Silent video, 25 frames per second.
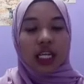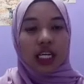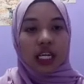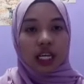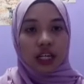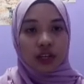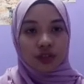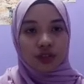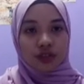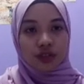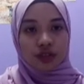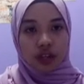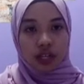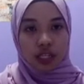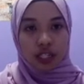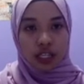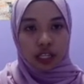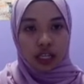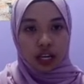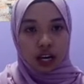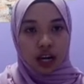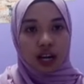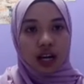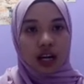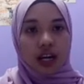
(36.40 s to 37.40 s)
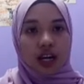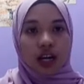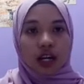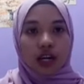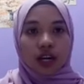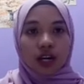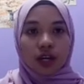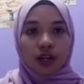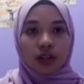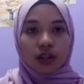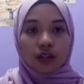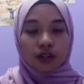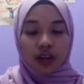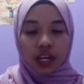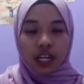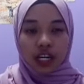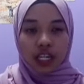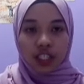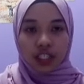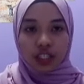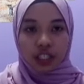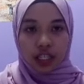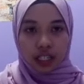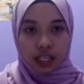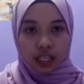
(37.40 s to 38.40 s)
NUSRATINA, NURAINI
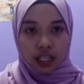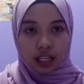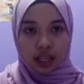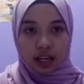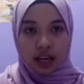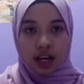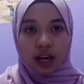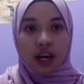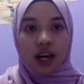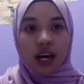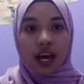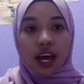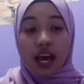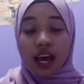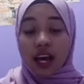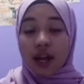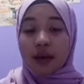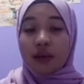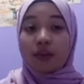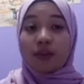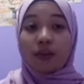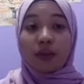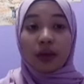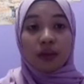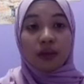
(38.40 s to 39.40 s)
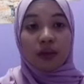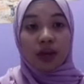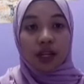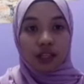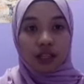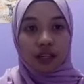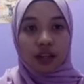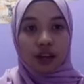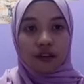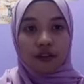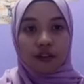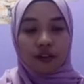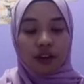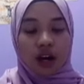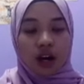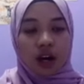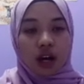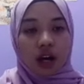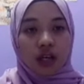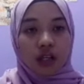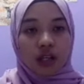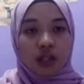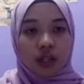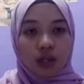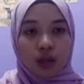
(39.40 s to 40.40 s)
SYAKIRAH, and me myself.
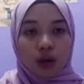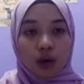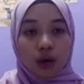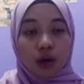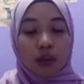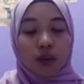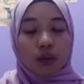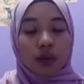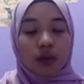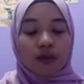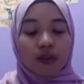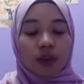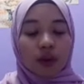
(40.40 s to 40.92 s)
So before